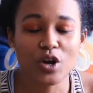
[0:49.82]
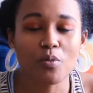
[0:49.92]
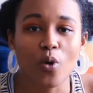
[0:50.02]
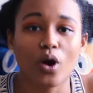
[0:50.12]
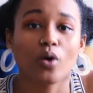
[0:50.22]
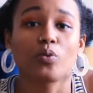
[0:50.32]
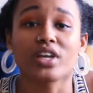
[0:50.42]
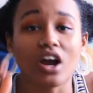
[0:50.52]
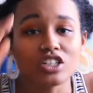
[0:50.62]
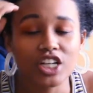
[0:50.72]
is no more.
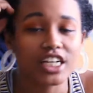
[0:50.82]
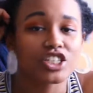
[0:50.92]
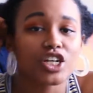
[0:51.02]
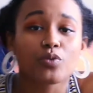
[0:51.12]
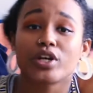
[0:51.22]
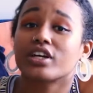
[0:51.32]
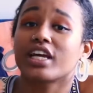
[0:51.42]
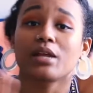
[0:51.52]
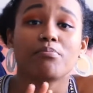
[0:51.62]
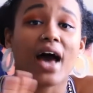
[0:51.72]
We are changing. We are
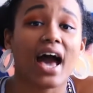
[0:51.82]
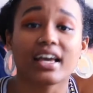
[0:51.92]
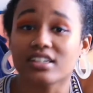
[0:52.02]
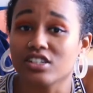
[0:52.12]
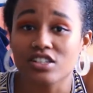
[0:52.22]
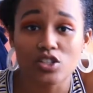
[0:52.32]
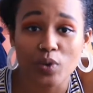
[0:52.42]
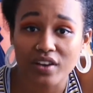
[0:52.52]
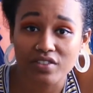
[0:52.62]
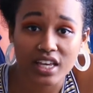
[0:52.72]
getting back into the
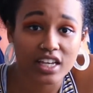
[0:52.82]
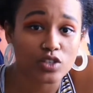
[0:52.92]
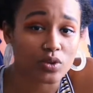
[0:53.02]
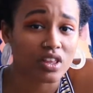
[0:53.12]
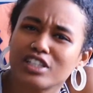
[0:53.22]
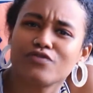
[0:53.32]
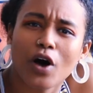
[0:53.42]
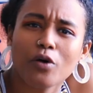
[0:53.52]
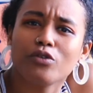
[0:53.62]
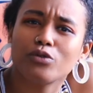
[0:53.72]
swing of things. It's
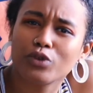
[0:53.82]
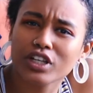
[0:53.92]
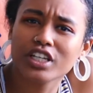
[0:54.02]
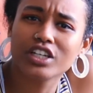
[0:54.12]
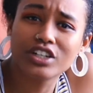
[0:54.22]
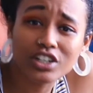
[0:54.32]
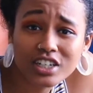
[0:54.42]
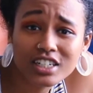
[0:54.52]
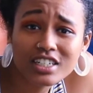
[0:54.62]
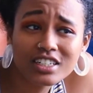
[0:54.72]
felt really
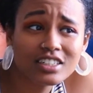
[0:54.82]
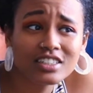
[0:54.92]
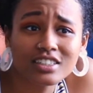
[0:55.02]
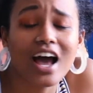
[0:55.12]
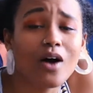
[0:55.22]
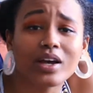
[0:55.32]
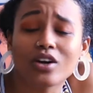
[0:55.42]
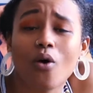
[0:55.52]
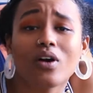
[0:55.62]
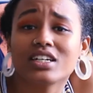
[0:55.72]
good right now
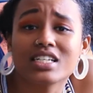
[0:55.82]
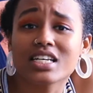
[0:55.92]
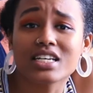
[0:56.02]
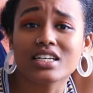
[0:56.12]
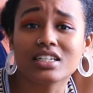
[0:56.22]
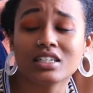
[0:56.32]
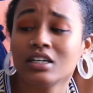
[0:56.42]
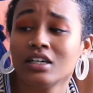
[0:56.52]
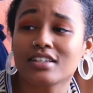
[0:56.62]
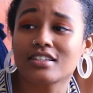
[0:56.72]
in quarantine, I
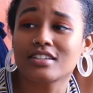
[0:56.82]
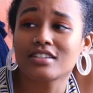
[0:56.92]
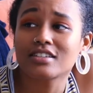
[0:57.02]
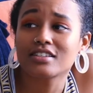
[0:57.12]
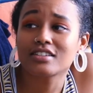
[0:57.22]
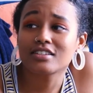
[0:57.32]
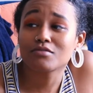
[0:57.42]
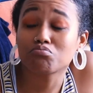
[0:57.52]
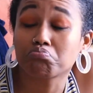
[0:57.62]
guess.